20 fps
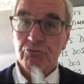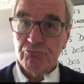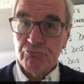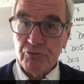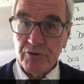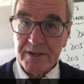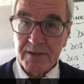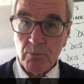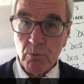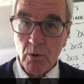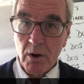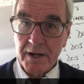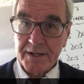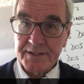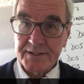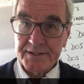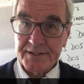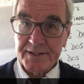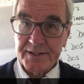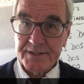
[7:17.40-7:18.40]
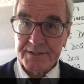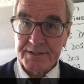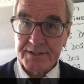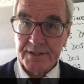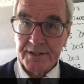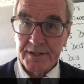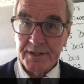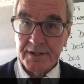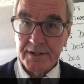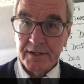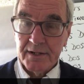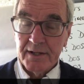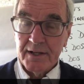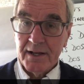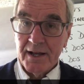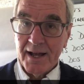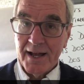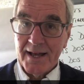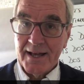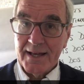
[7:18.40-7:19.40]
rewind it,
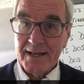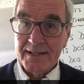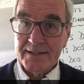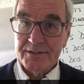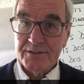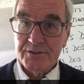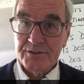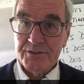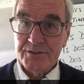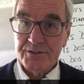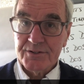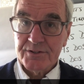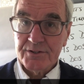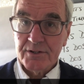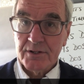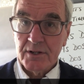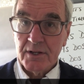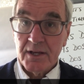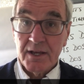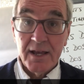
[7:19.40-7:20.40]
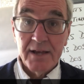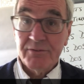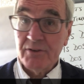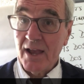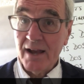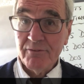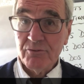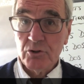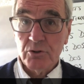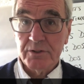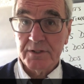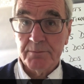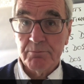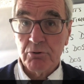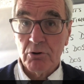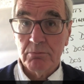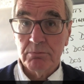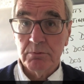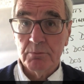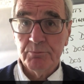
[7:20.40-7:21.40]
and if you haven't got any
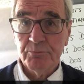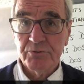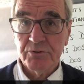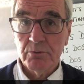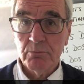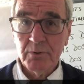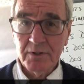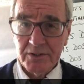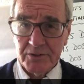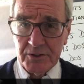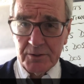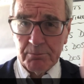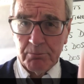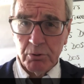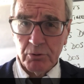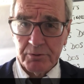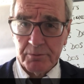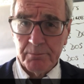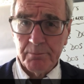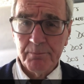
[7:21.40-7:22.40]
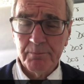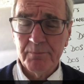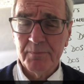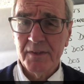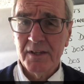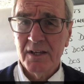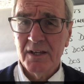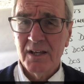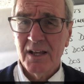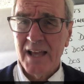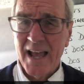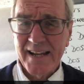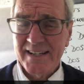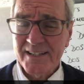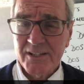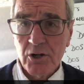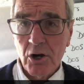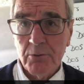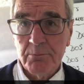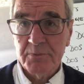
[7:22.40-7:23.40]
problems, why don't you put any
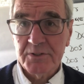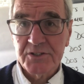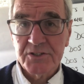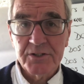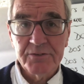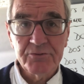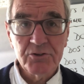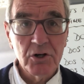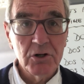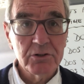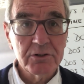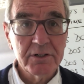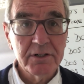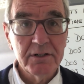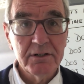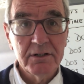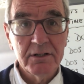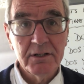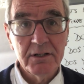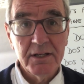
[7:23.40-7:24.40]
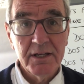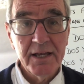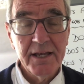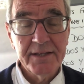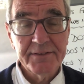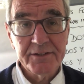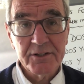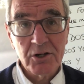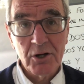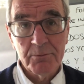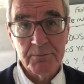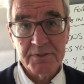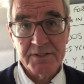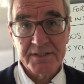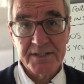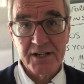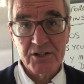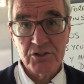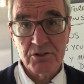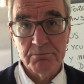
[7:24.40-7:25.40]
comments you've got in the comment
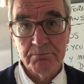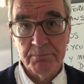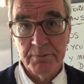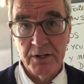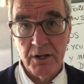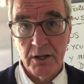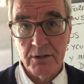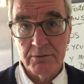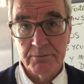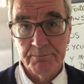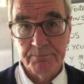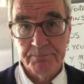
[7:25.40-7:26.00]
section below.